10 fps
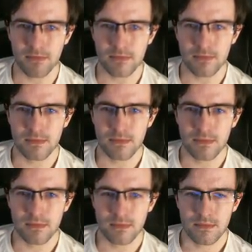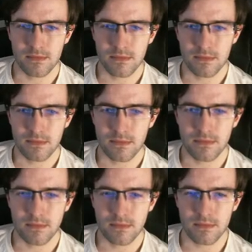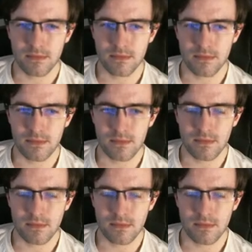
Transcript: (silence)